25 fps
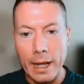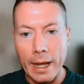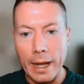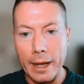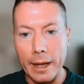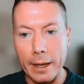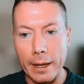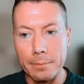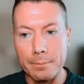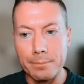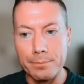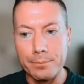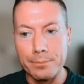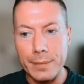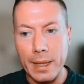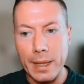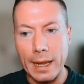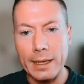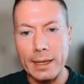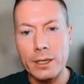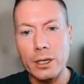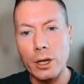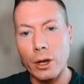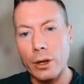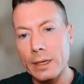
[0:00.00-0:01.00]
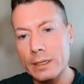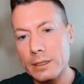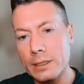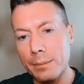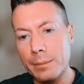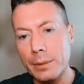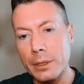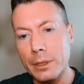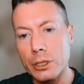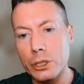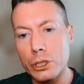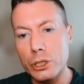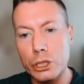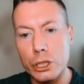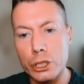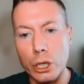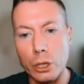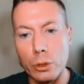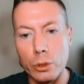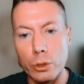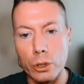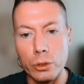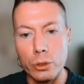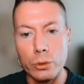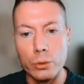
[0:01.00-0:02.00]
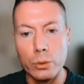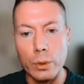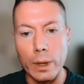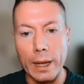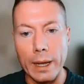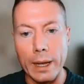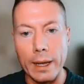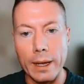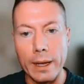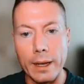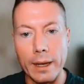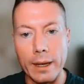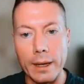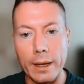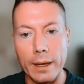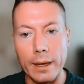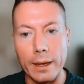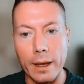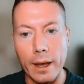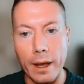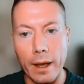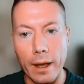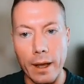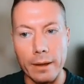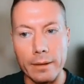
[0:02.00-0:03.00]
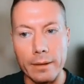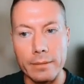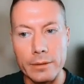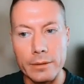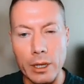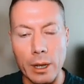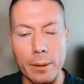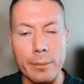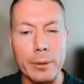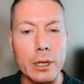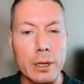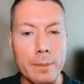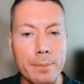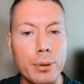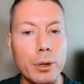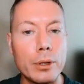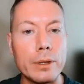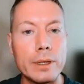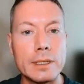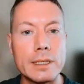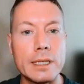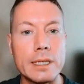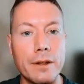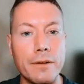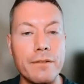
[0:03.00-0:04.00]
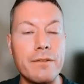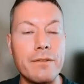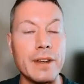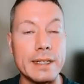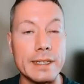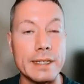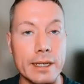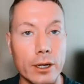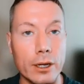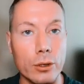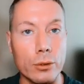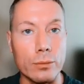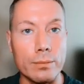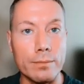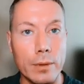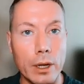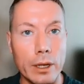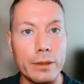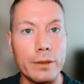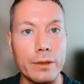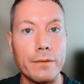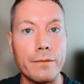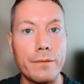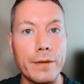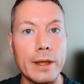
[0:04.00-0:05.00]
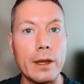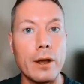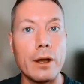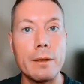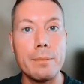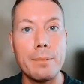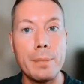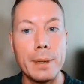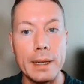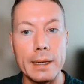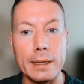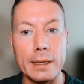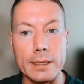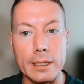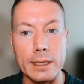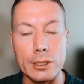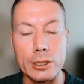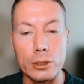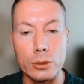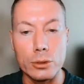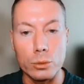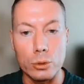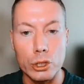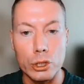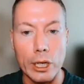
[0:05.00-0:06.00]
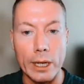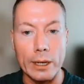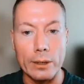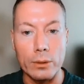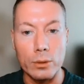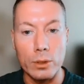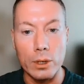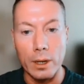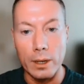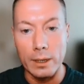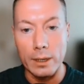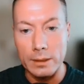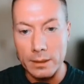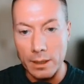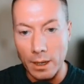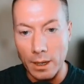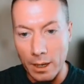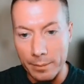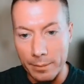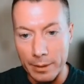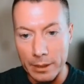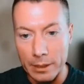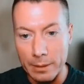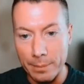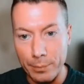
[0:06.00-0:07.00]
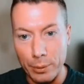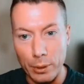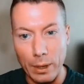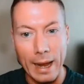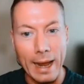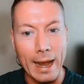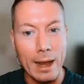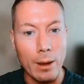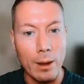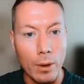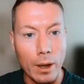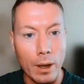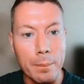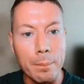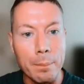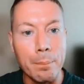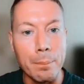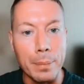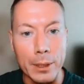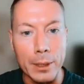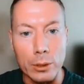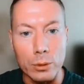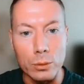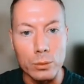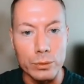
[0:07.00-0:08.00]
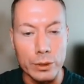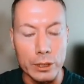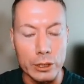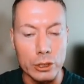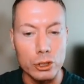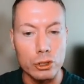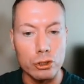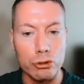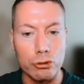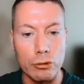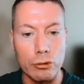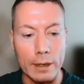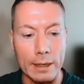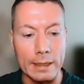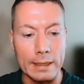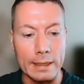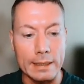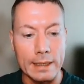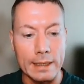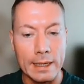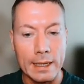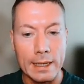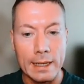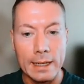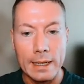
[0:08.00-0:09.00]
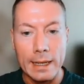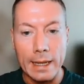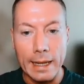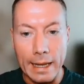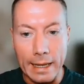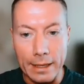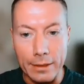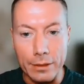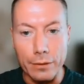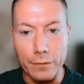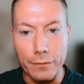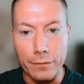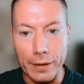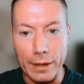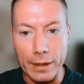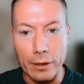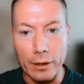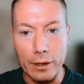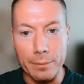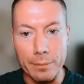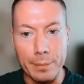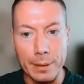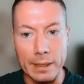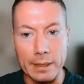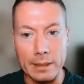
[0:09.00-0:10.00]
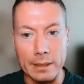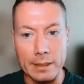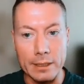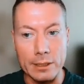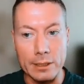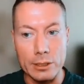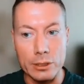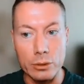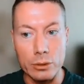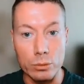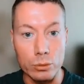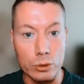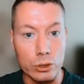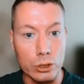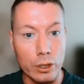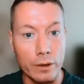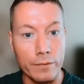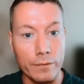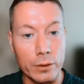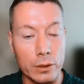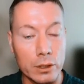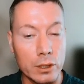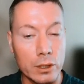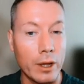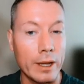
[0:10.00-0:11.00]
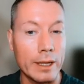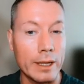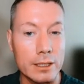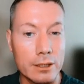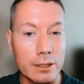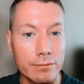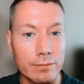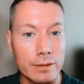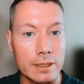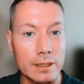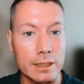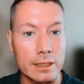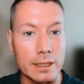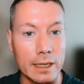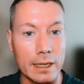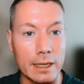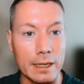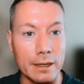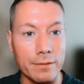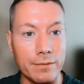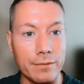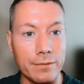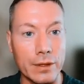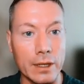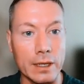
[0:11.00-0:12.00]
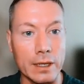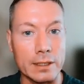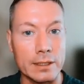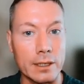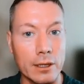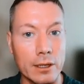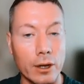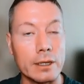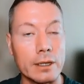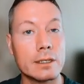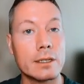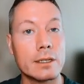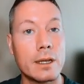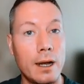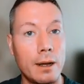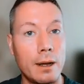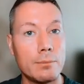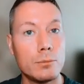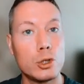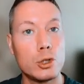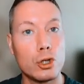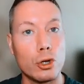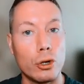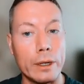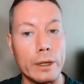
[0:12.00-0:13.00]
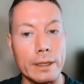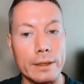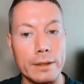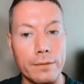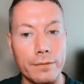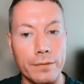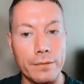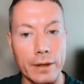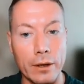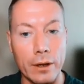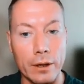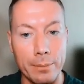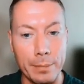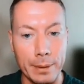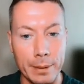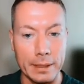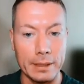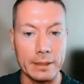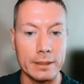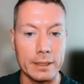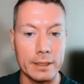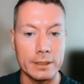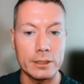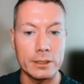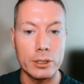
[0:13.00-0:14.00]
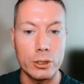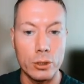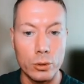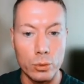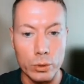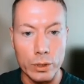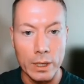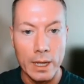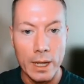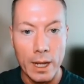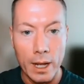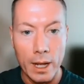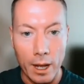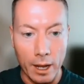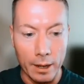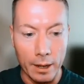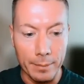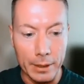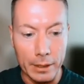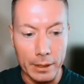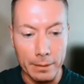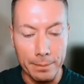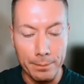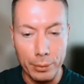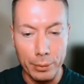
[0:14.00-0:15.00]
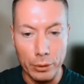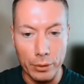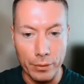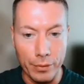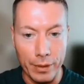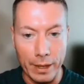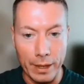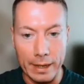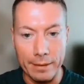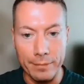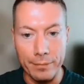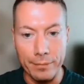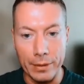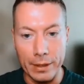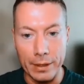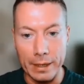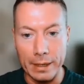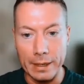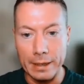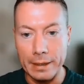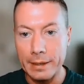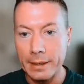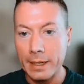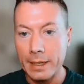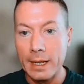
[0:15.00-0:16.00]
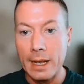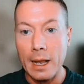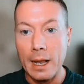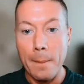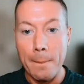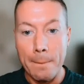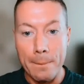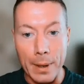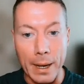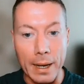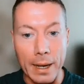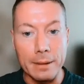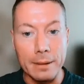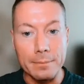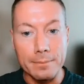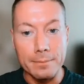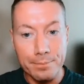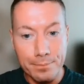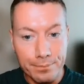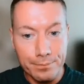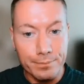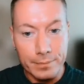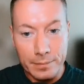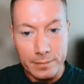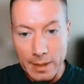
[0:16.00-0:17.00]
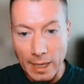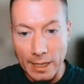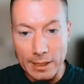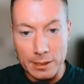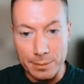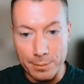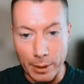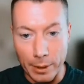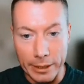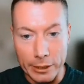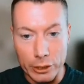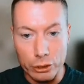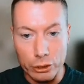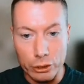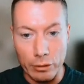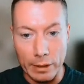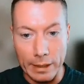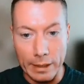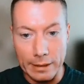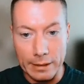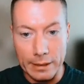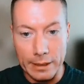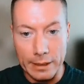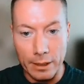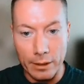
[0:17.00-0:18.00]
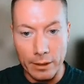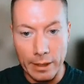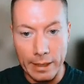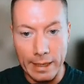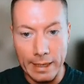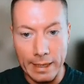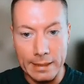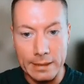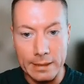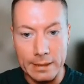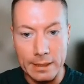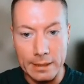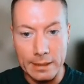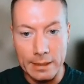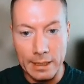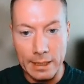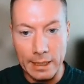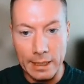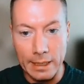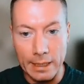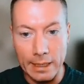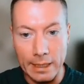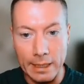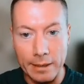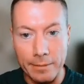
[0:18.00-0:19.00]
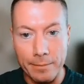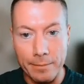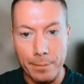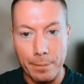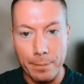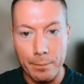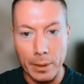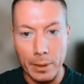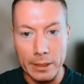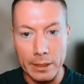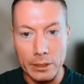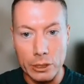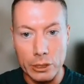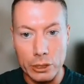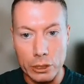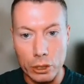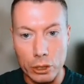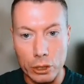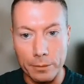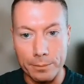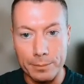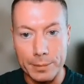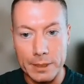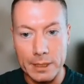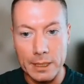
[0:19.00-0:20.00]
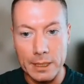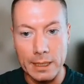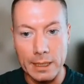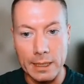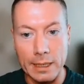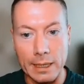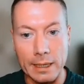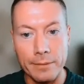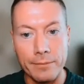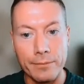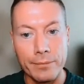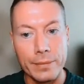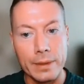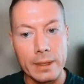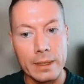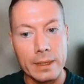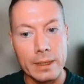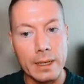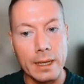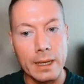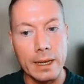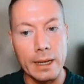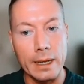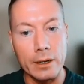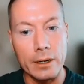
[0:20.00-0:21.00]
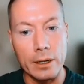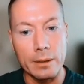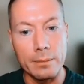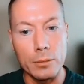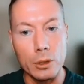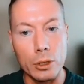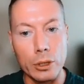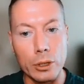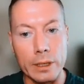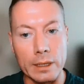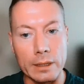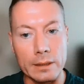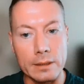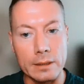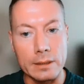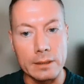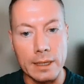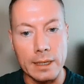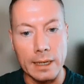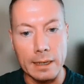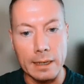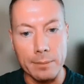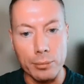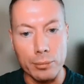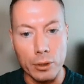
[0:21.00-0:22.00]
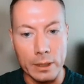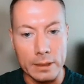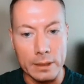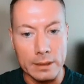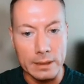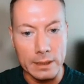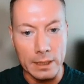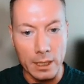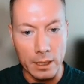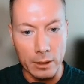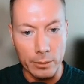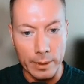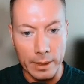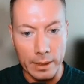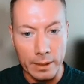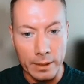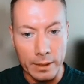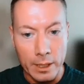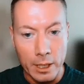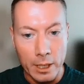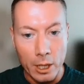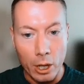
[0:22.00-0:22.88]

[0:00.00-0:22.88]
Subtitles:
And guys, I'm going to show you... Yeah, I'm going to put this in a video and the VIP Discord channel, guys. I'm going to put how I build this trade in the VIP Discord. So if you'd like to receive this, guys, come join the VIP Discord. I'm going to put that in there. But that's my trade. Yeah, I entered here. My stop's here. Yeah, and I'm looking to take price lower.